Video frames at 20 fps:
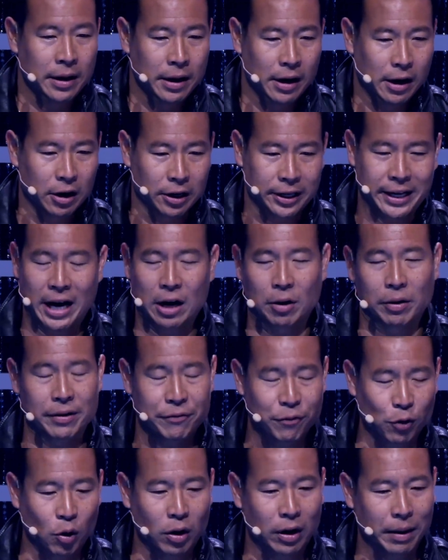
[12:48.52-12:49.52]
or
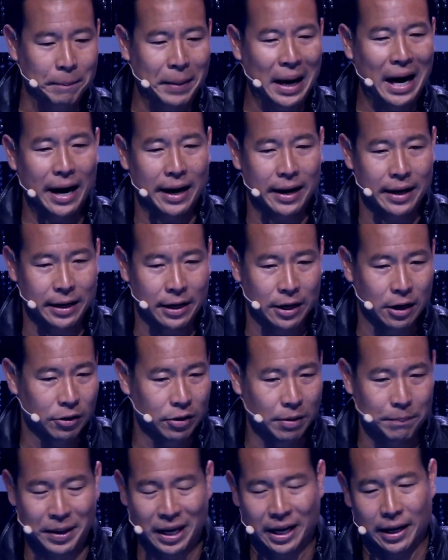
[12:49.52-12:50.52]
Carrefour and buy,
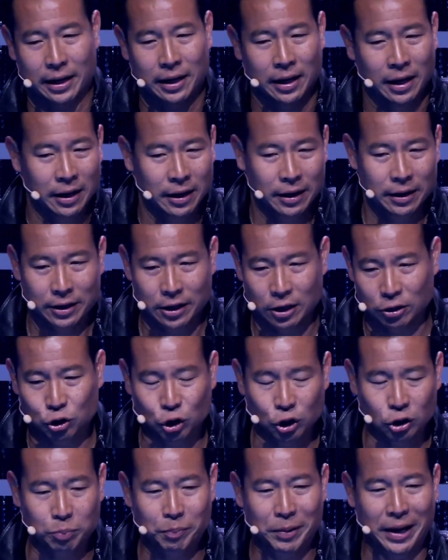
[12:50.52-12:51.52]
the big,
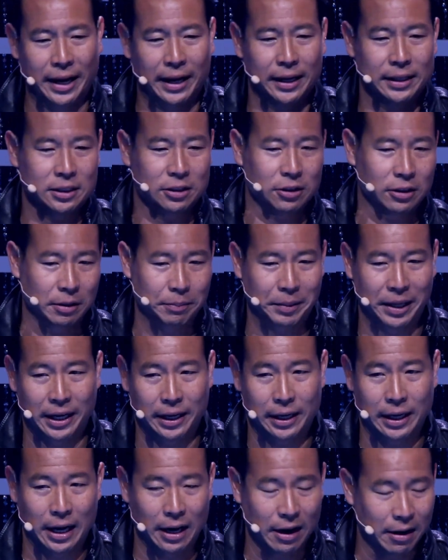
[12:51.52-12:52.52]
toothpaste or the big
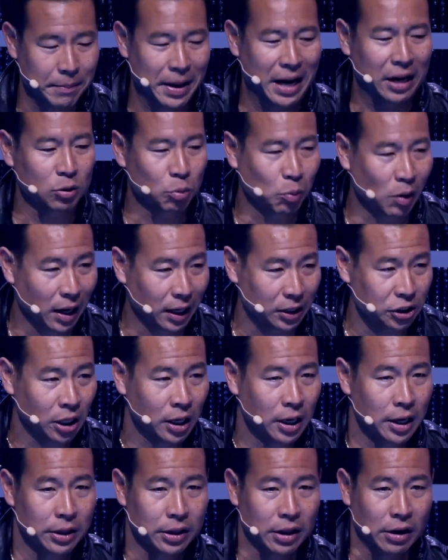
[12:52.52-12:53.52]
mouthwash.
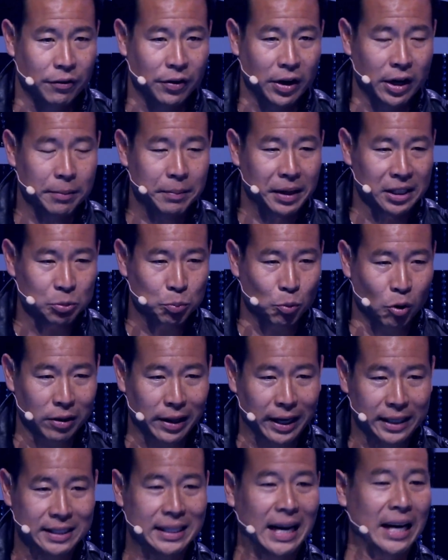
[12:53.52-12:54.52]
They're very much more
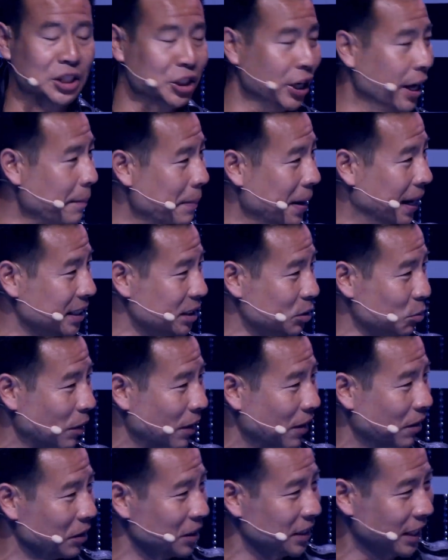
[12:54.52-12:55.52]
like sachet-based,
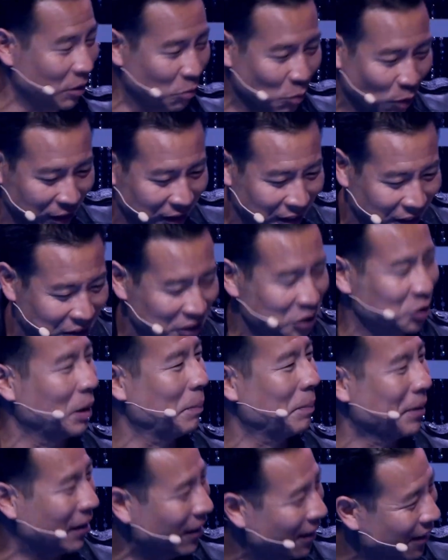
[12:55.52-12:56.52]
where it's like one little strip
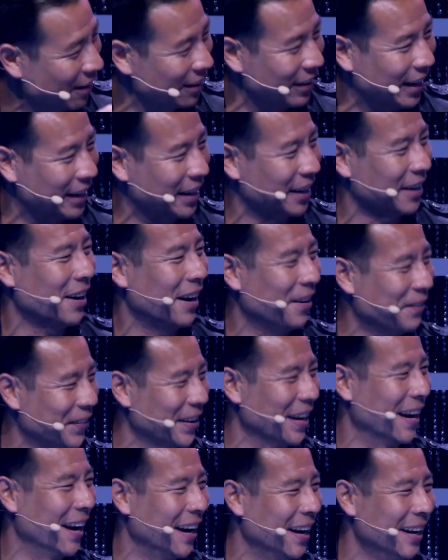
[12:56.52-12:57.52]
it all, like a coffee.
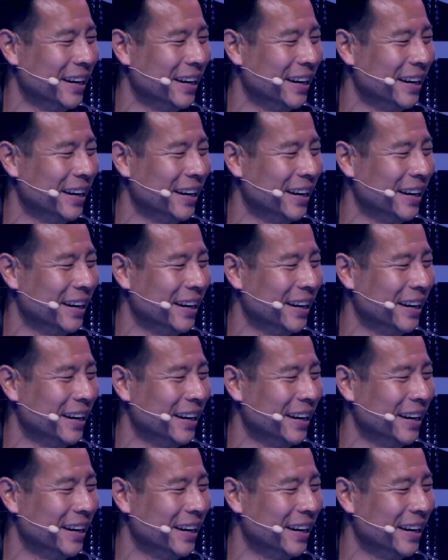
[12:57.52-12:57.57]
Yeah.